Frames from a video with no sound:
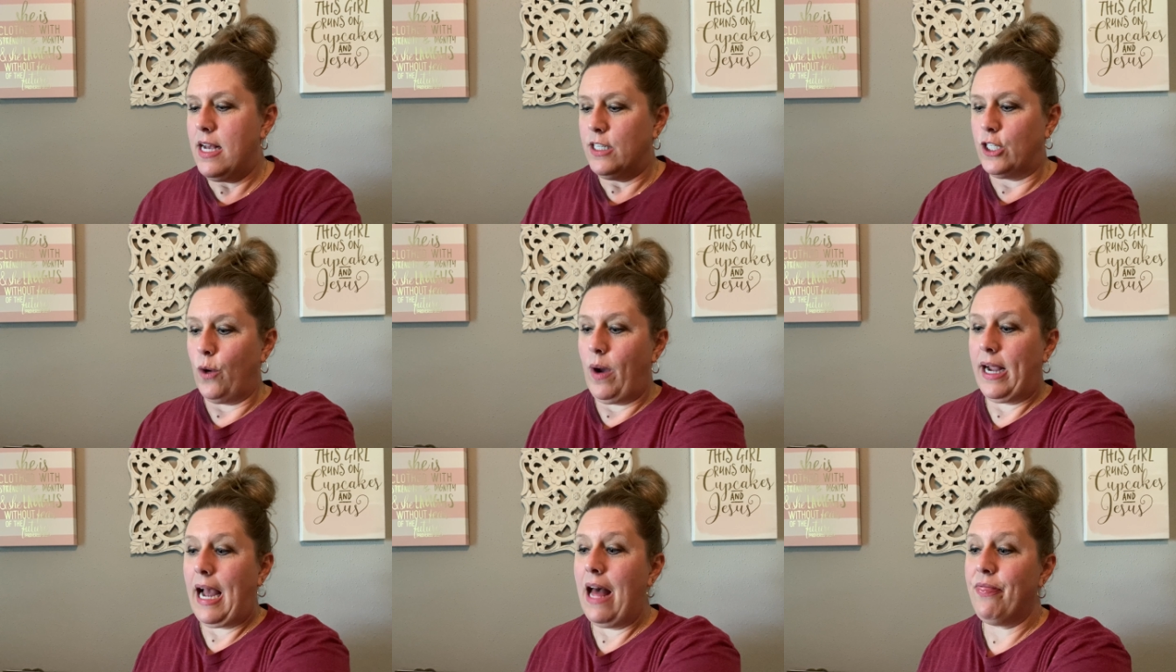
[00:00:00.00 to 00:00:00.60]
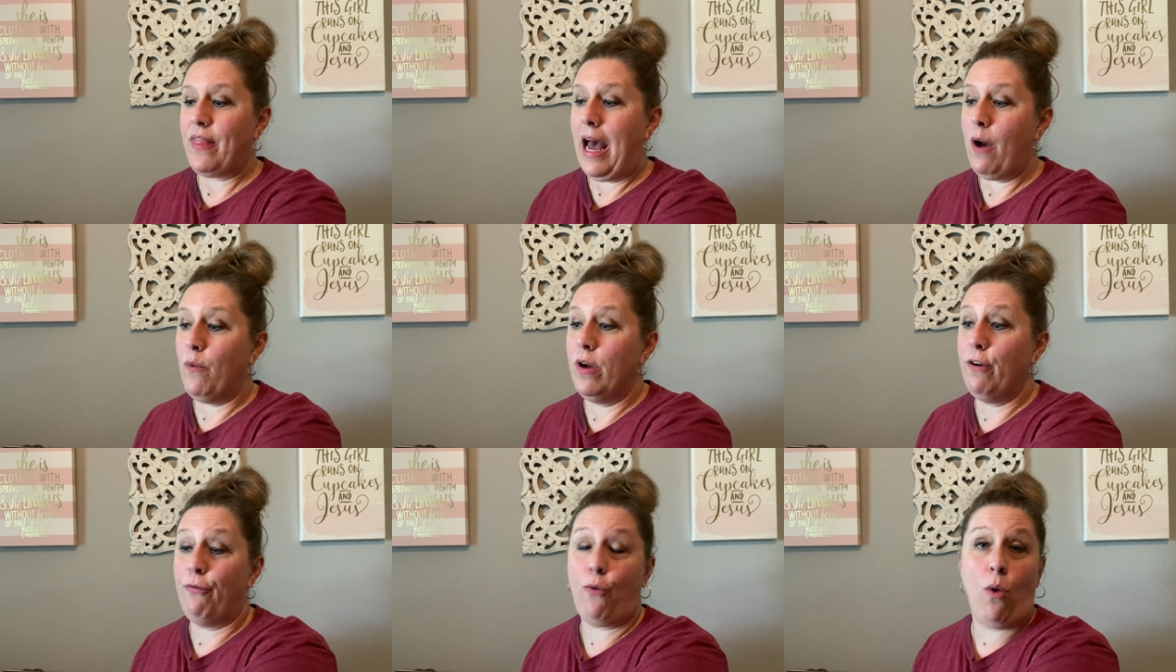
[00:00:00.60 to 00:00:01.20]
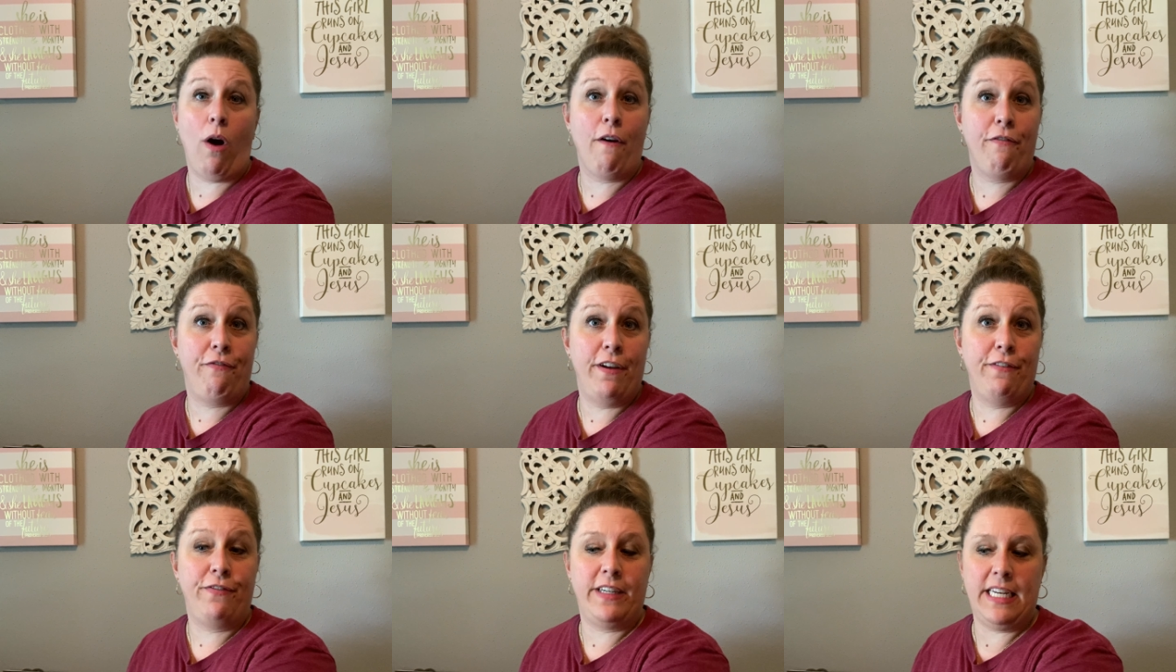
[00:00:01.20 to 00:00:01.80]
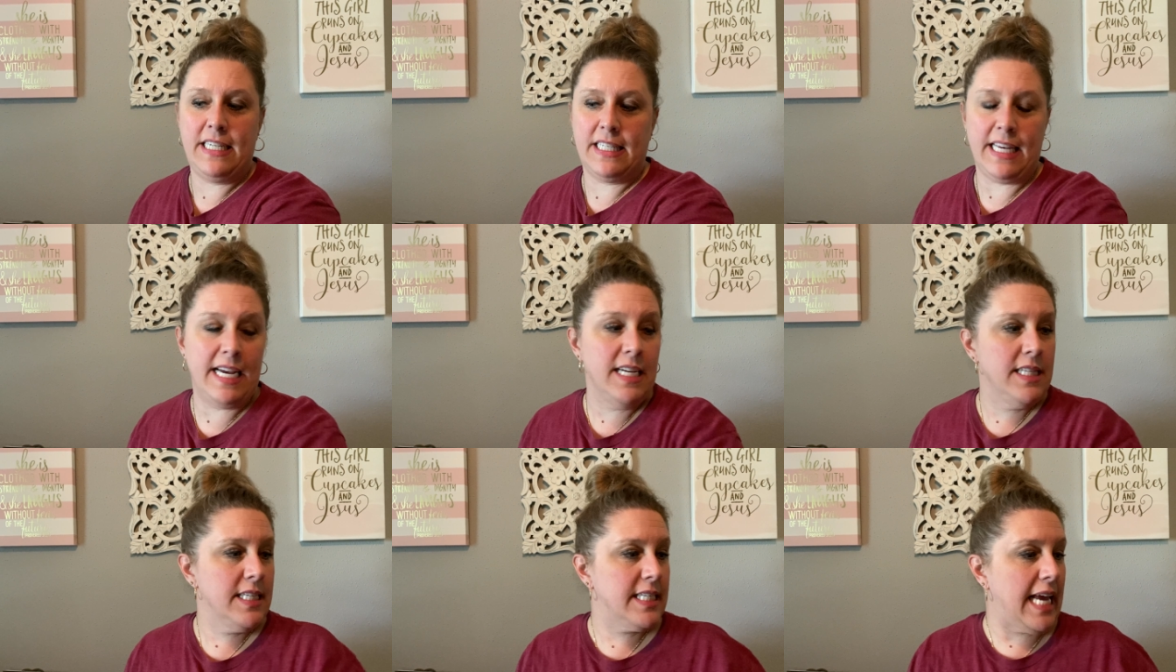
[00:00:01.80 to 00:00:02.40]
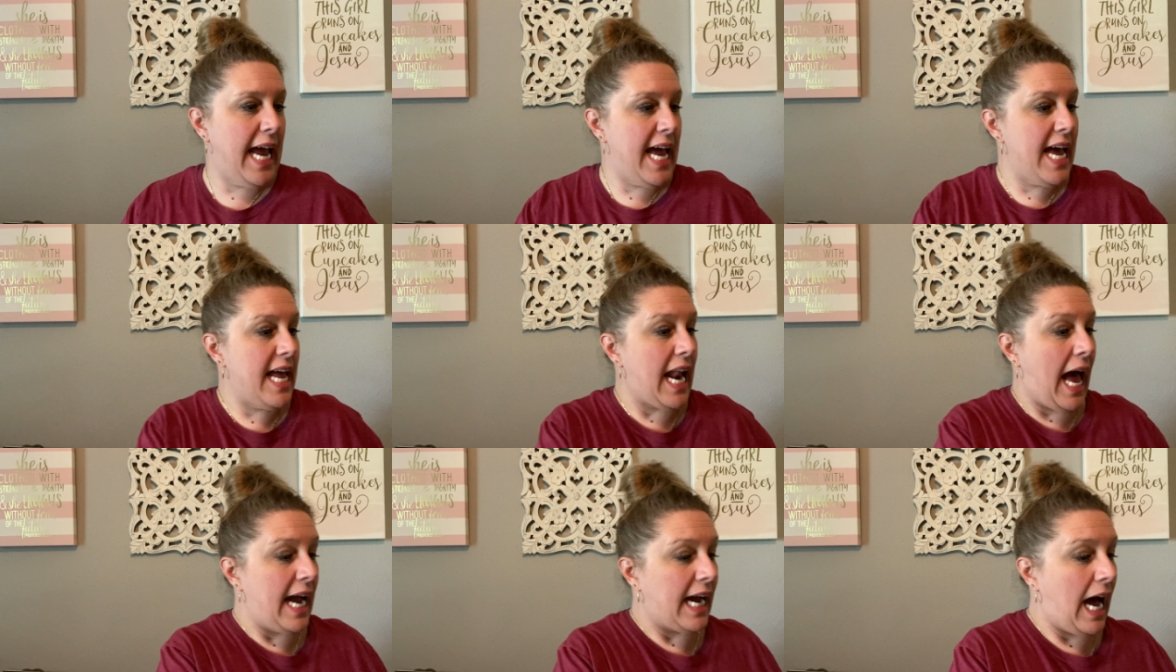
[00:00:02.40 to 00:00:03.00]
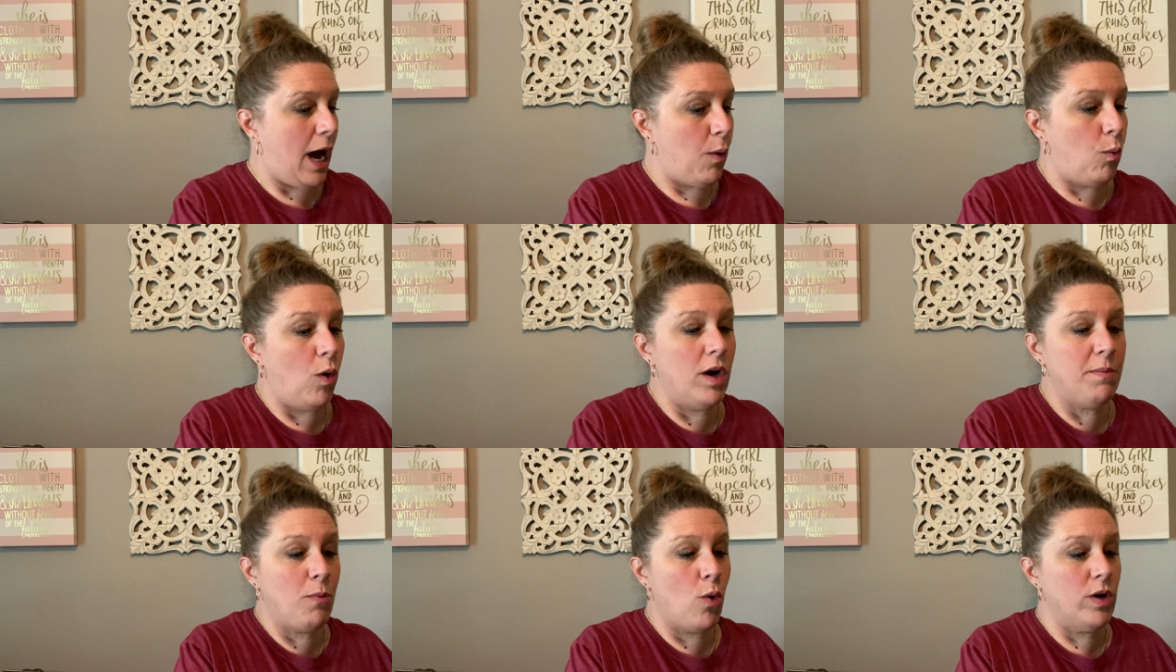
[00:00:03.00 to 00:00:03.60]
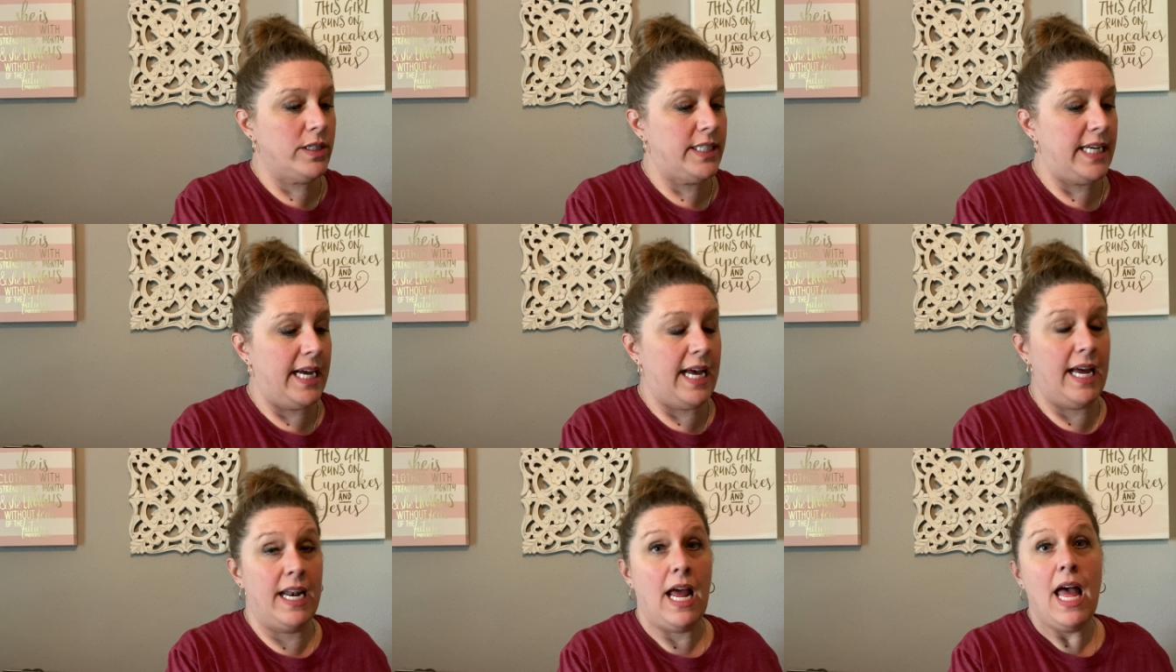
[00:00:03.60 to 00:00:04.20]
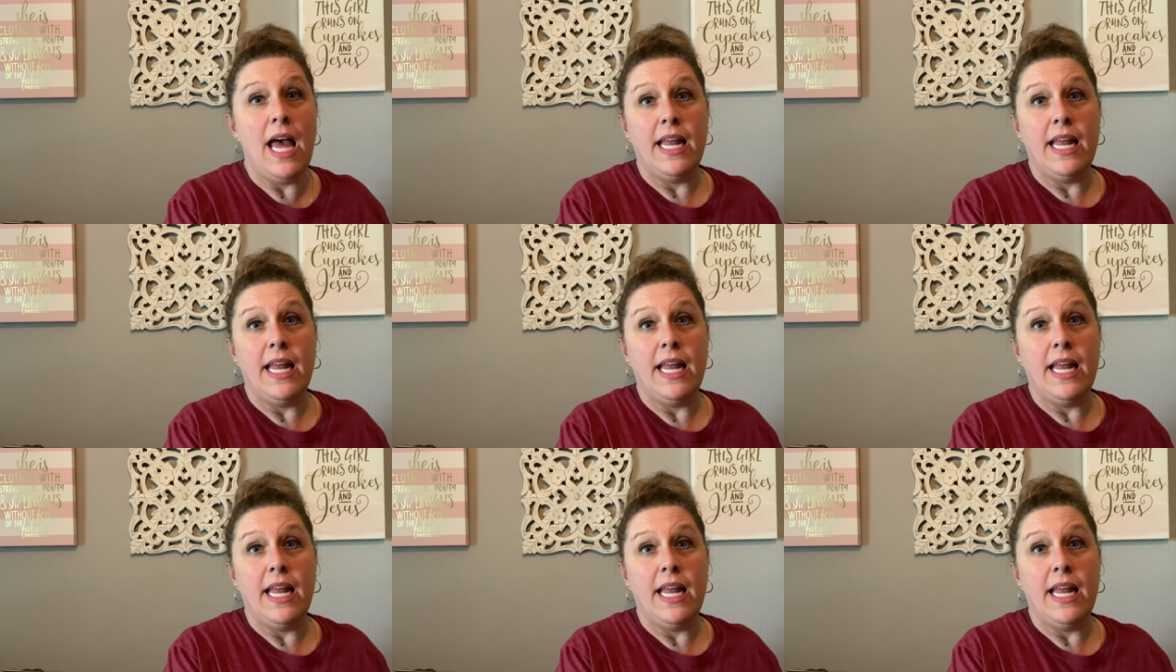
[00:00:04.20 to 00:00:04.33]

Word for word: So I got that one for 50 cents and I got one more 10.